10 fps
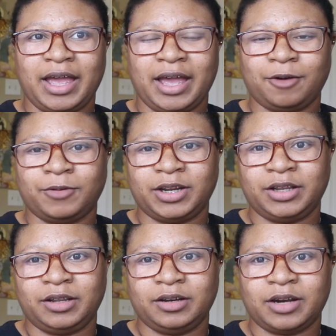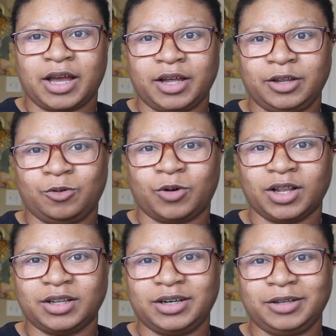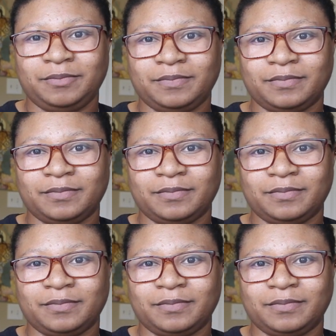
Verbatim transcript: equity, not equality.